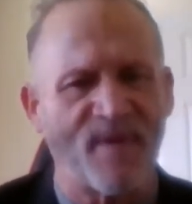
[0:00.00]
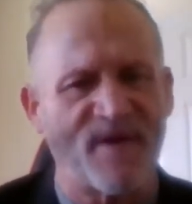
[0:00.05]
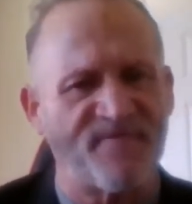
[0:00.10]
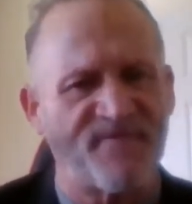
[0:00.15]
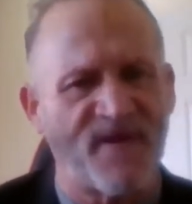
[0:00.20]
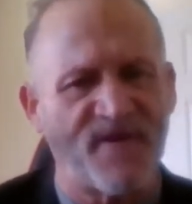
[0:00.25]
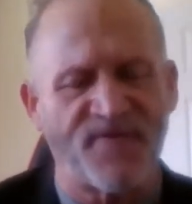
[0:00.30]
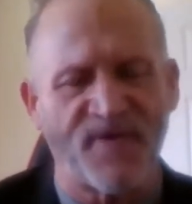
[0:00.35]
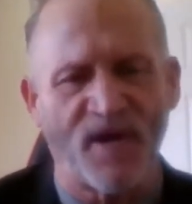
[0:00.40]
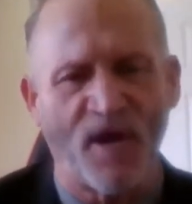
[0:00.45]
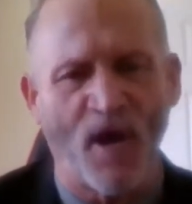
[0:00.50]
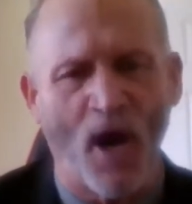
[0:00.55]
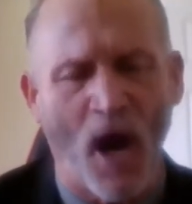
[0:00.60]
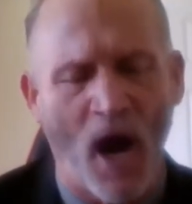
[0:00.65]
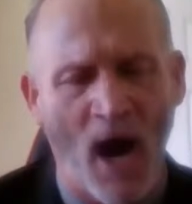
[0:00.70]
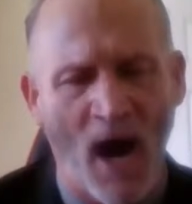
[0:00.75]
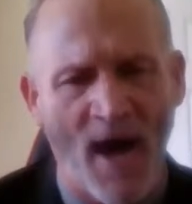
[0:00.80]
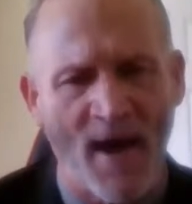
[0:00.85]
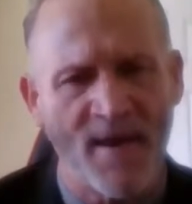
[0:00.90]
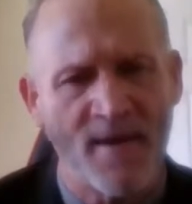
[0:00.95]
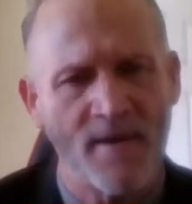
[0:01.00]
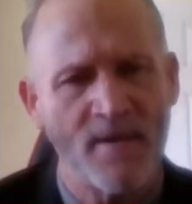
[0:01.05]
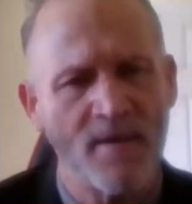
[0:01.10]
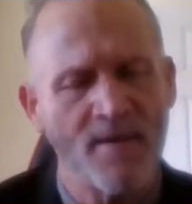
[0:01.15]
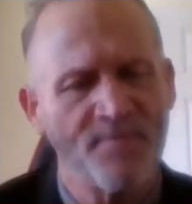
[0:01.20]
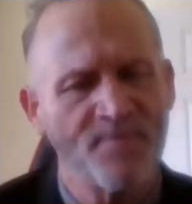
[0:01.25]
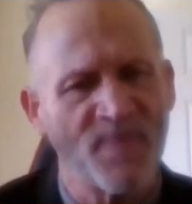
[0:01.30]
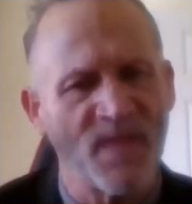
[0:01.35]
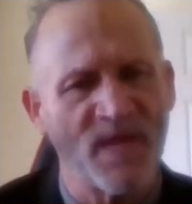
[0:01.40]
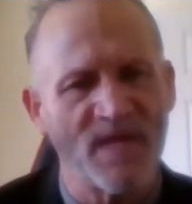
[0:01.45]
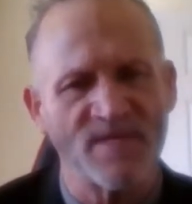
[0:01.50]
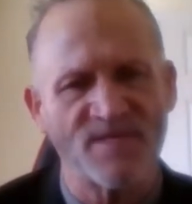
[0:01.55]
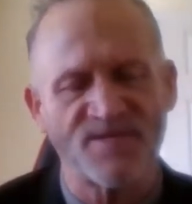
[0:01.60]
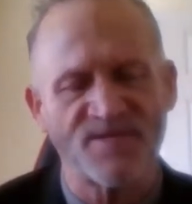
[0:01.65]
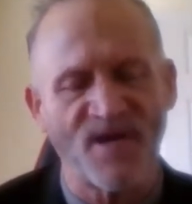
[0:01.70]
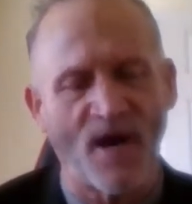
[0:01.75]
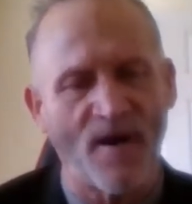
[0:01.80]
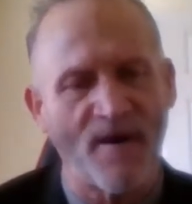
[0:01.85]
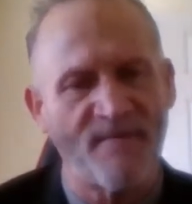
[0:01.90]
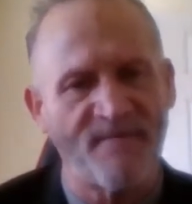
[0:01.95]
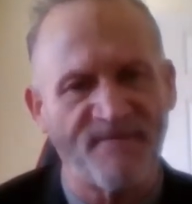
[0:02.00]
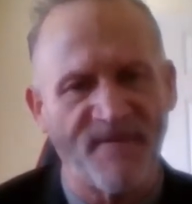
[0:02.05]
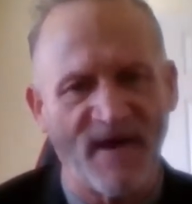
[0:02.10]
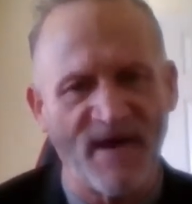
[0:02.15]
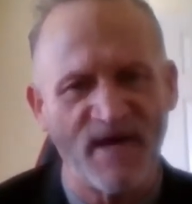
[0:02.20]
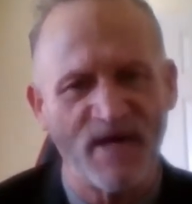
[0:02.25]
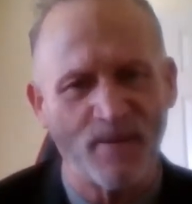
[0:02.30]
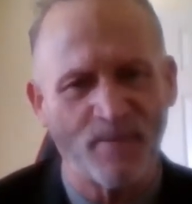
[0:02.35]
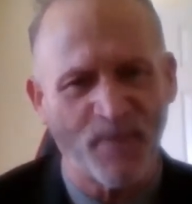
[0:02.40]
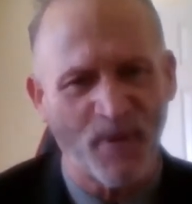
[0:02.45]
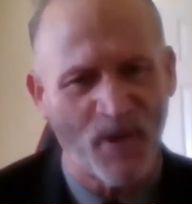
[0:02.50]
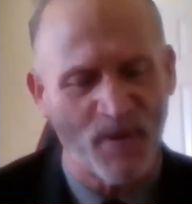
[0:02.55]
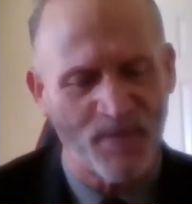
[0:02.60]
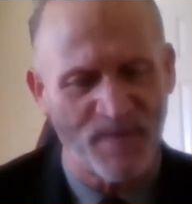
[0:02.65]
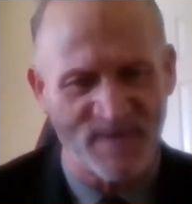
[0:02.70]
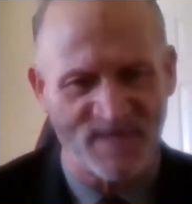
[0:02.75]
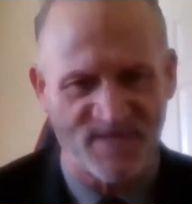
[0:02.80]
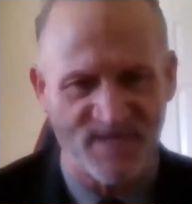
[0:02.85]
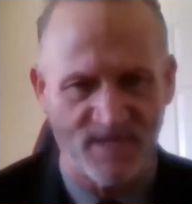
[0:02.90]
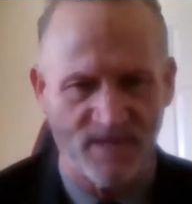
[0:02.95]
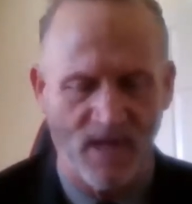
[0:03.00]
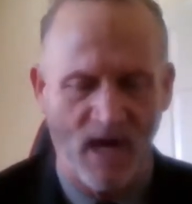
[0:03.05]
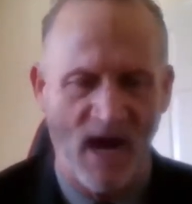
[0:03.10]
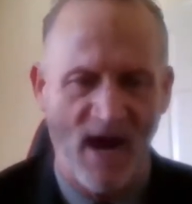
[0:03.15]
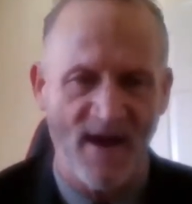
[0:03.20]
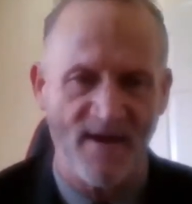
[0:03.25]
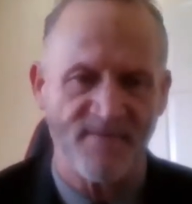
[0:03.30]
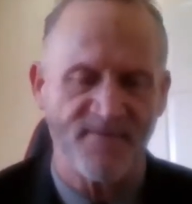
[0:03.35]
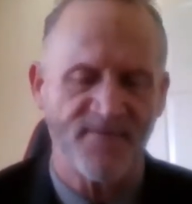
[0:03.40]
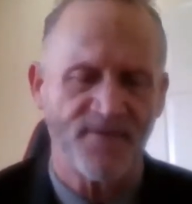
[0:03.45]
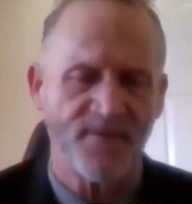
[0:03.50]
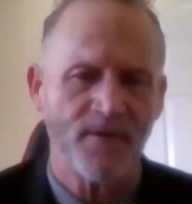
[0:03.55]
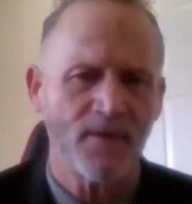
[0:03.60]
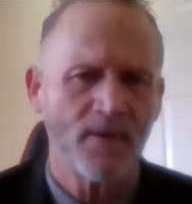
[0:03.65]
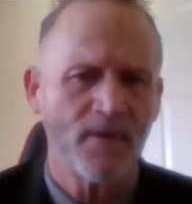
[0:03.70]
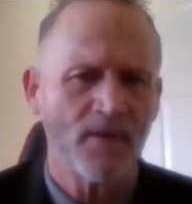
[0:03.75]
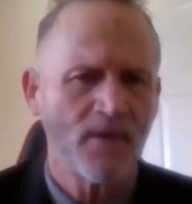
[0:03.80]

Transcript: my faith in God and started finding a purpose in life.